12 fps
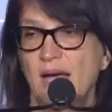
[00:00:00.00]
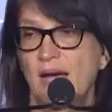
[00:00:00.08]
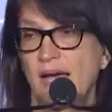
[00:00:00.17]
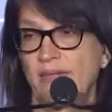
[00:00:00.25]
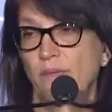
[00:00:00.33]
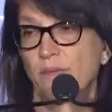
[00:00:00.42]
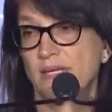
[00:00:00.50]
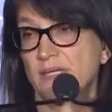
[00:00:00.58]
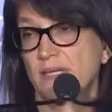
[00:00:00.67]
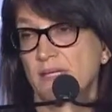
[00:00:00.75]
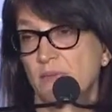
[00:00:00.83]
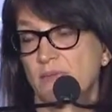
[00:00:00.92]
And the
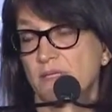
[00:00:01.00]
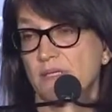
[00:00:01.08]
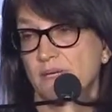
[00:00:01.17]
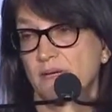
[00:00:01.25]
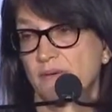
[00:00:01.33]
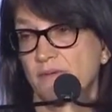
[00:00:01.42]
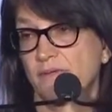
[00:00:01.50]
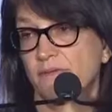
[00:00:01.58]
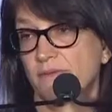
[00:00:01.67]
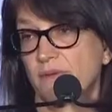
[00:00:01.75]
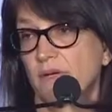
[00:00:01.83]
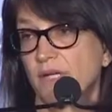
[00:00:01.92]
reason it was so
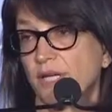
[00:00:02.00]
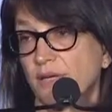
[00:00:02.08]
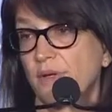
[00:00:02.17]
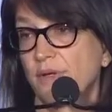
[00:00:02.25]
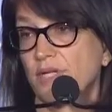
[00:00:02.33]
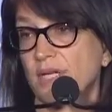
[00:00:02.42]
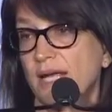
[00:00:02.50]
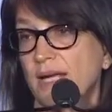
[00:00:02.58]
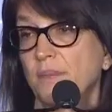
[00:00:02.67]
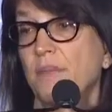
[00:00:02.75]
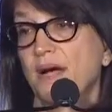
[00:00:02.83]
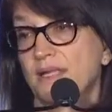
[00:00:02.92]
huge and
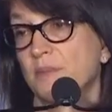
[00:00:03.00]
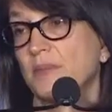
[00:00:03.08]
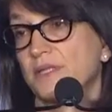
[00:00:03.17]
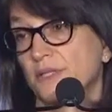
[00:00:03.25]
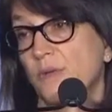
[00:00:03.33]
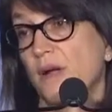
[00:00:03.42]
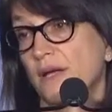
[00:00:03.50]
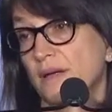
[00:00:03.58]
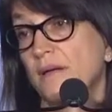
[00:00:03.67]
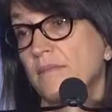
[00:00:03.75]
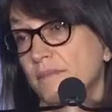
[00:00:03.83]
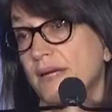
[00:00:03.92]
impossible to
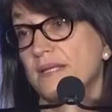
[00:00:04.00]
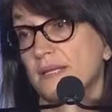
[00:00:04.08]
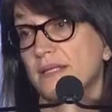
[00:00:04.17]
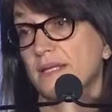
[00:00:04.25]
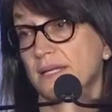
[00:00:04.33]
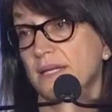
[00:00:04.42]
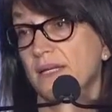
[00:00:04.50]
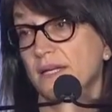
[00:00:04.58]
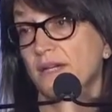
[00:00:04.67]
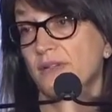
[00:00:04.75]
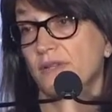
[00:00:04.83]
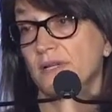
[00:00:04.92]
run, basically, in a
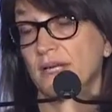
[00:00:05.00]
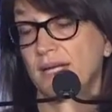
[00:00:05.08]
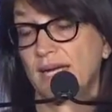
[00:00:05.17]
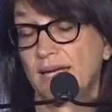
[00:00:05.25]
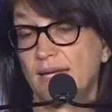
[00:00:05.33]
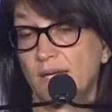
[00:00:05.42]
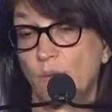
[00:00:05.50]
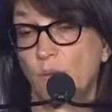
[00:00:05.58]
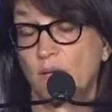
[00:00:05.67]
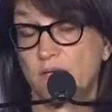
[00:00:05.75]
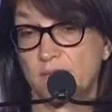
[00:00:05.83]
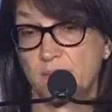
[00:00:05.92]
country like Haiti
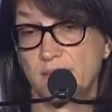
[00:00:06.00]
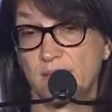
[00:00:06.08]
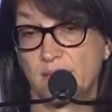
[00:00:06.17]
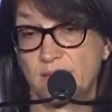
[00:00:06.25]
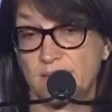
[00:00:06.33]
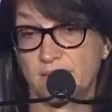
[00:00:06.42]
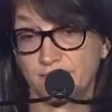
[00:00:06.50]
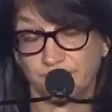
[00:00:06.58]
was because